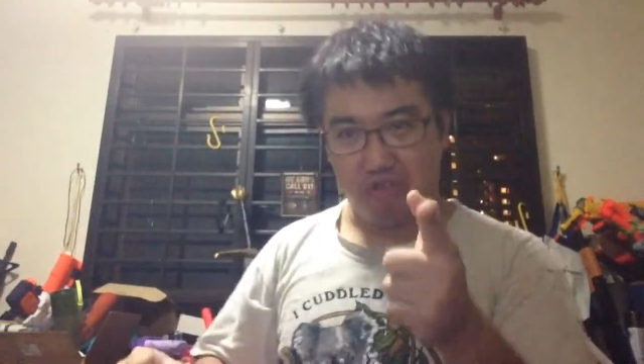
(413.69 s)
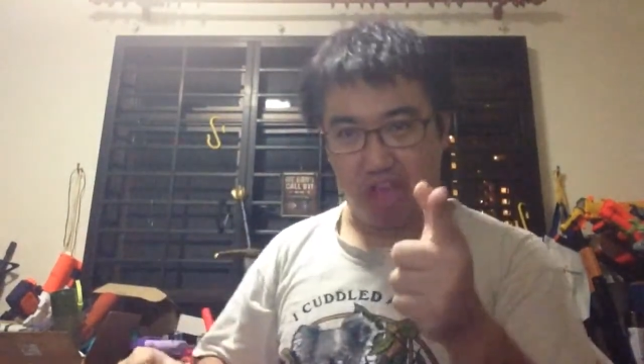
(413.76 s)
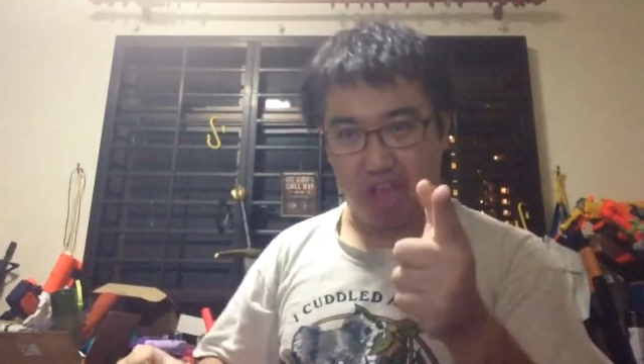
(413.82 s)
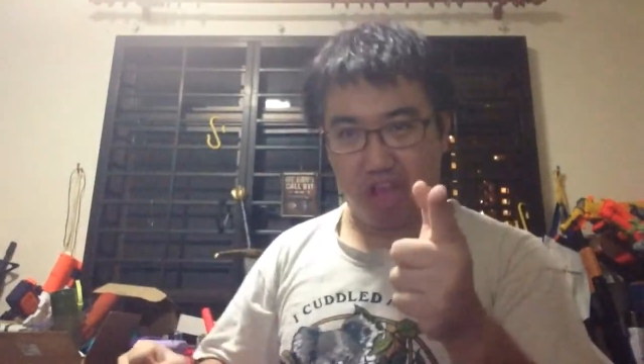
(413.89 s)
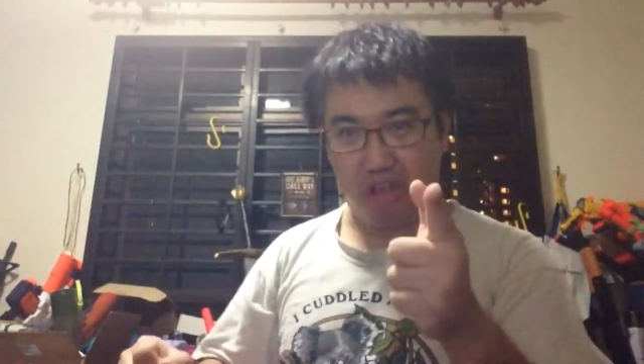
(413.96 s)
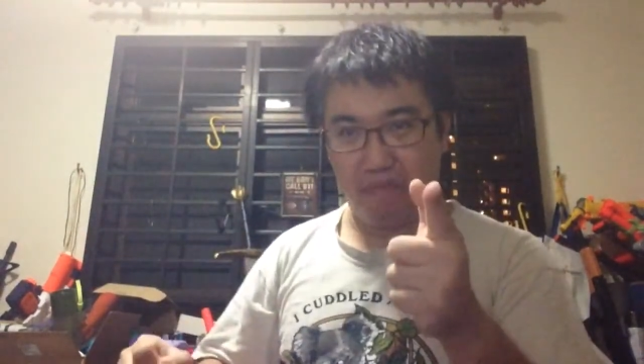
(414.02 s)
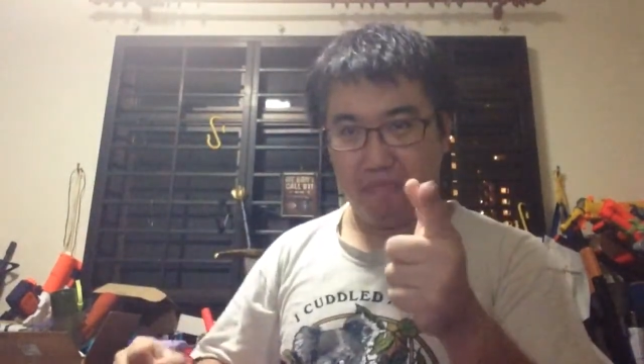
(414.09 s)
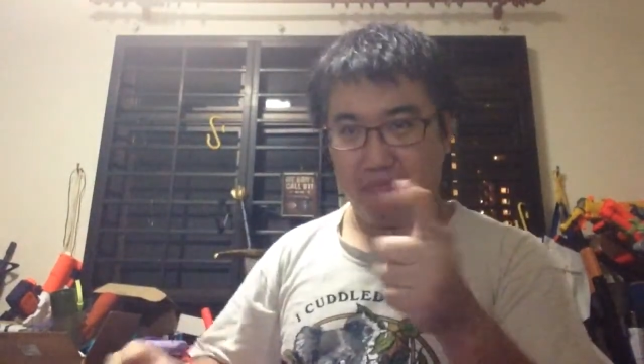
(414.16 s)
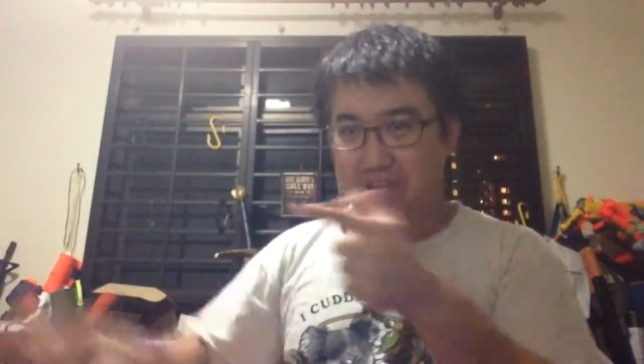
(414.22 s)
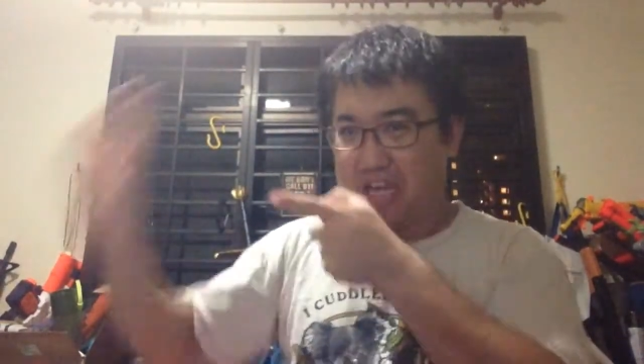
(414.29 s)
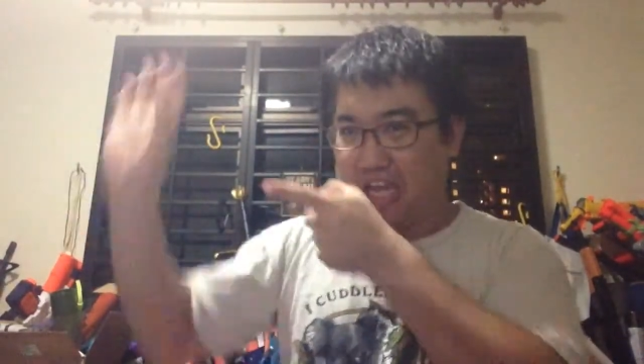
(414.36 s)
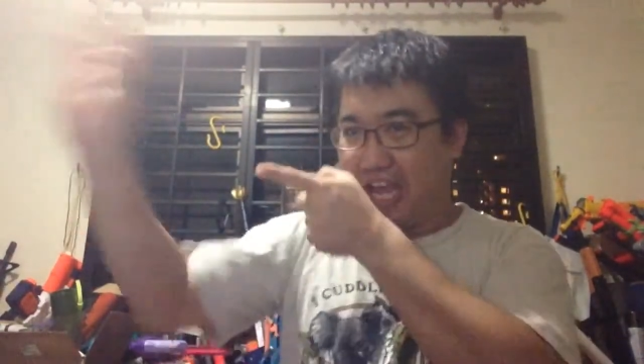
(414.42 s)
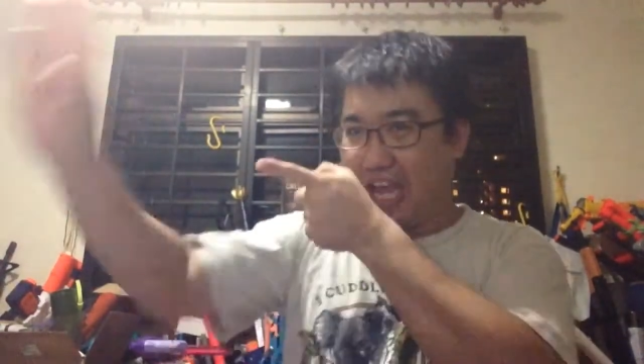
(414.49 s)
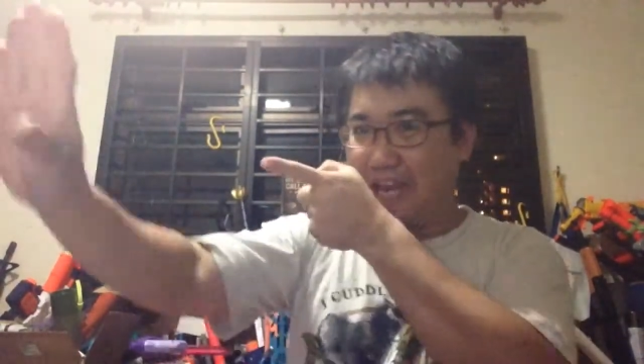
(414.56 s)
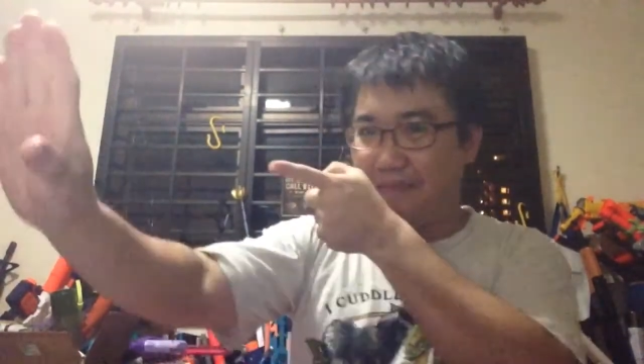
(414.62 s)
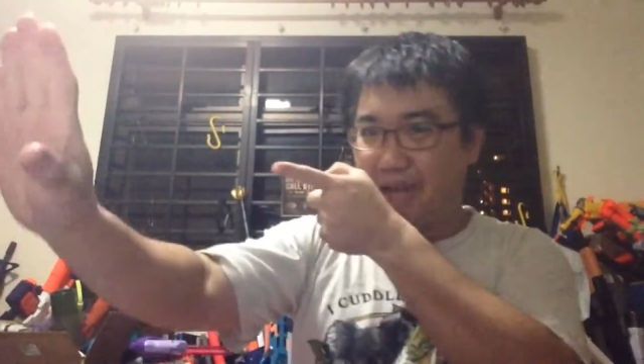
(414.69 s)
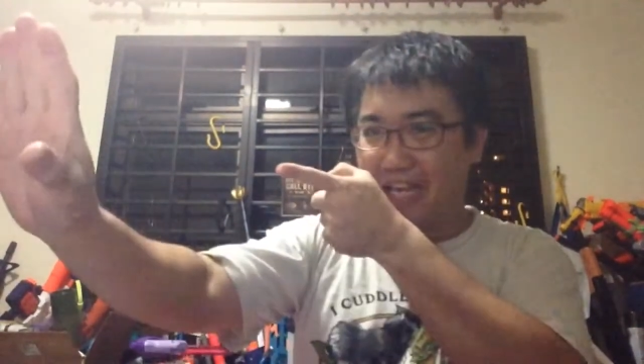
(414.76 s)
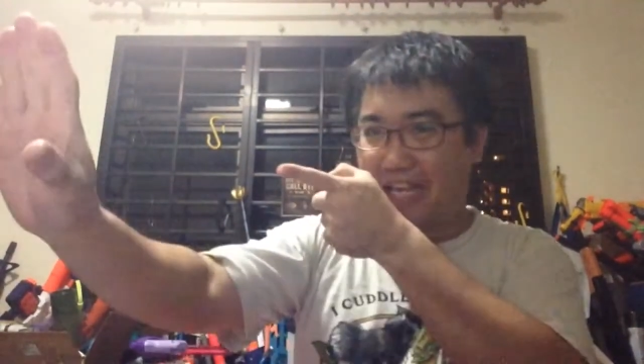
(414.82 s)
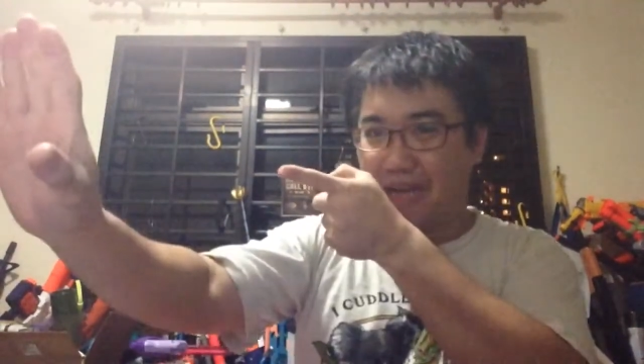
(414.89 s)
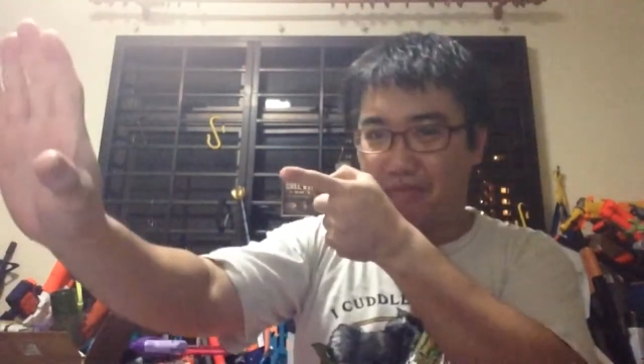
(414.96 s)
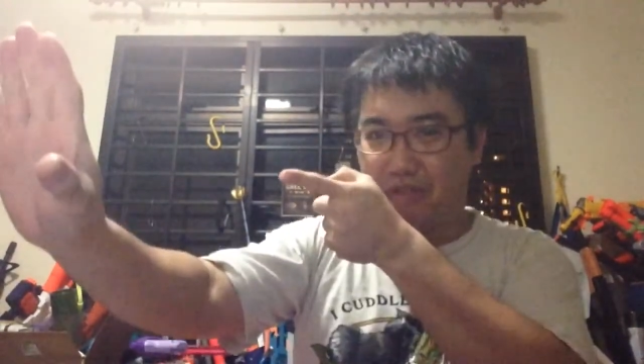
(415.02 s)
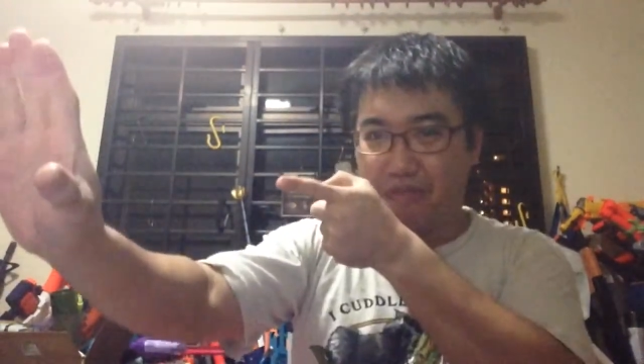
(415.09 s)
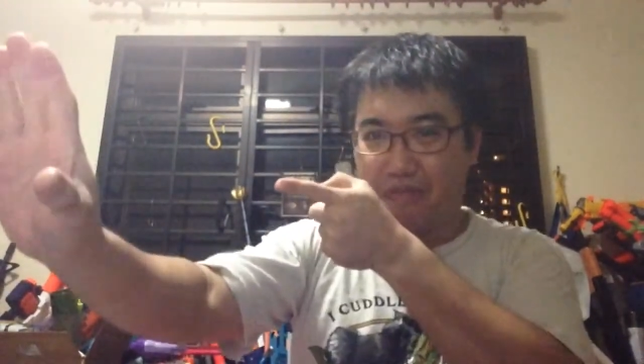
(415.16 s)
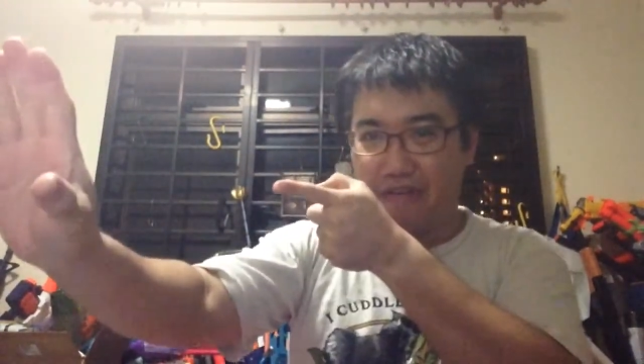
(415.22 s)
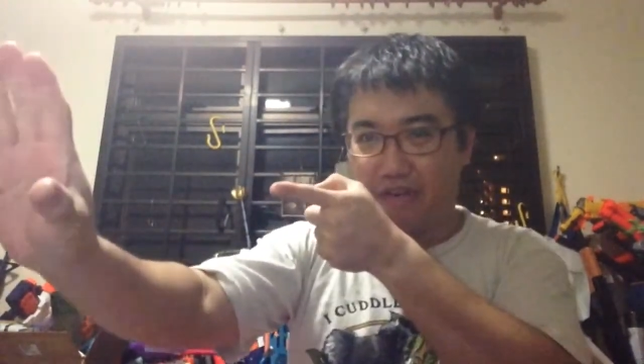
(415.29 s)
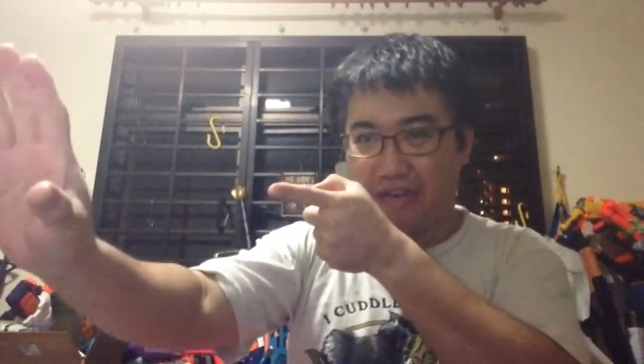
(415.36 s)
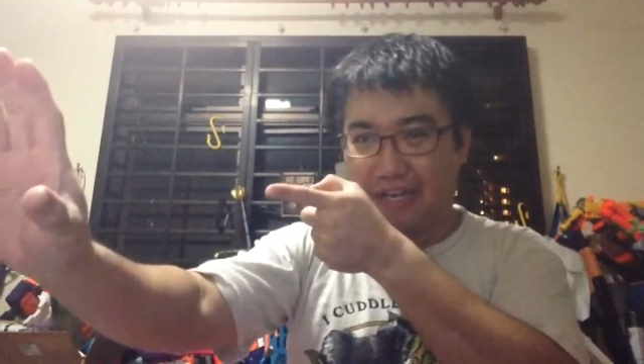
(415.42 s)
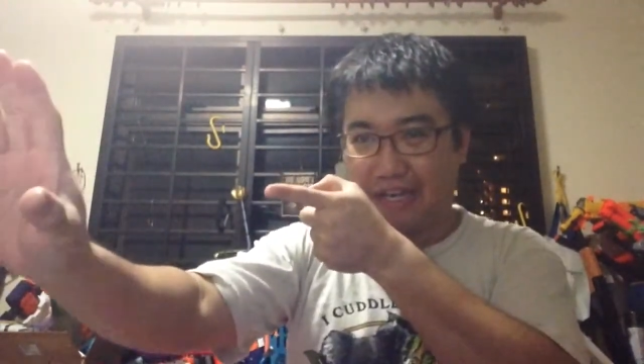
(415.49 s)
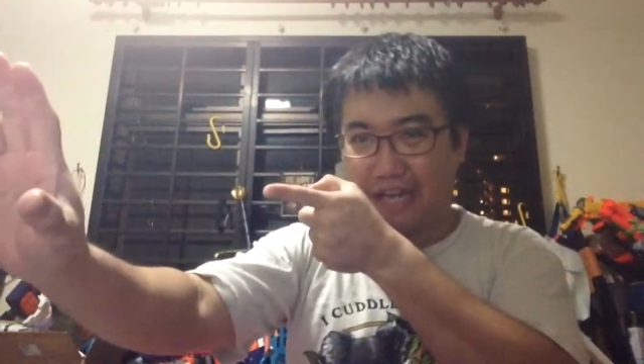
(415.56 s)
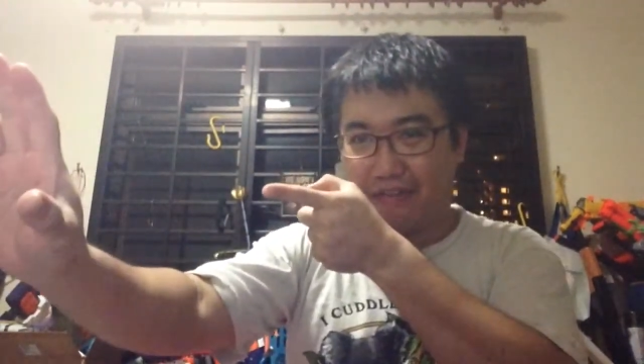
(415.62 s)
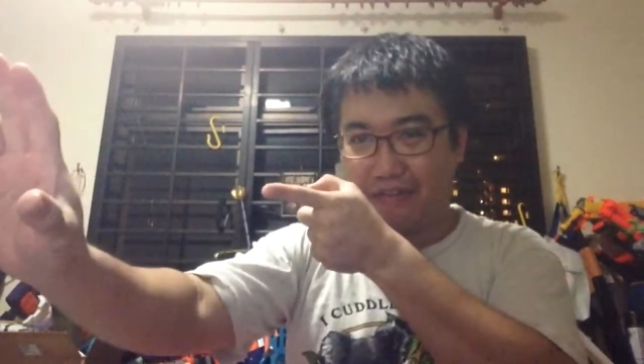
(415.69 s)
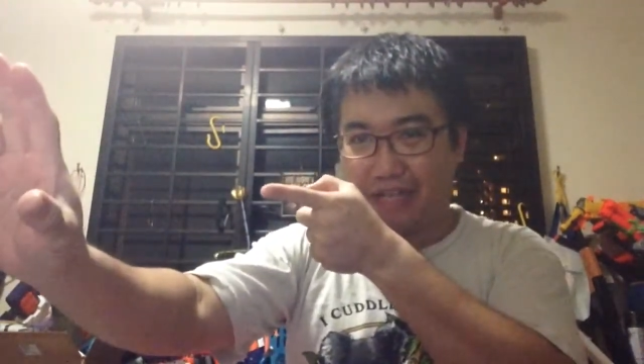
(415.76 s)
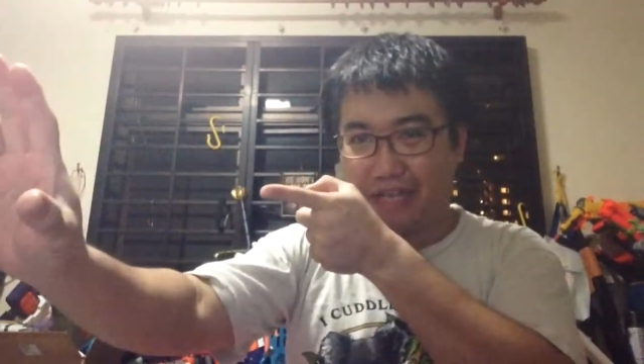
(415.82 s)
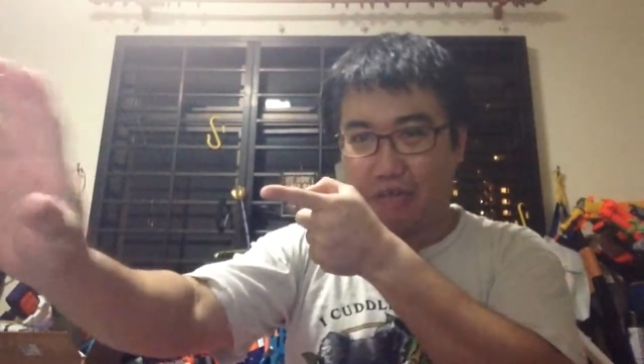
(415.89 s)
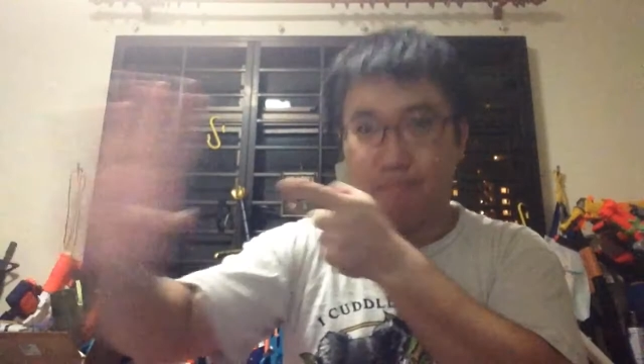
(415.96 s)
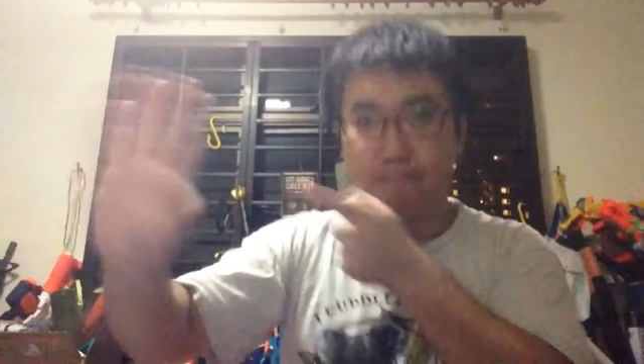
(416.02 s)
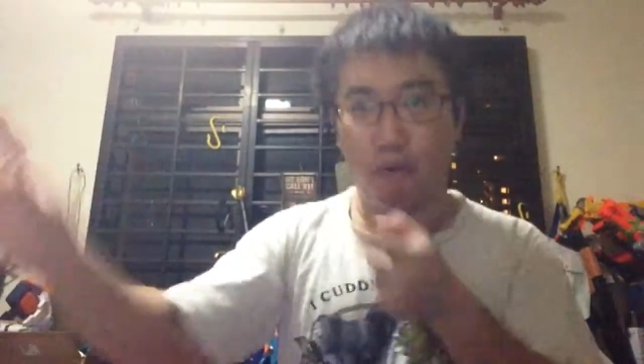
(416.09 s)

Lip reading: Aim, anybody comes with you on the line outside,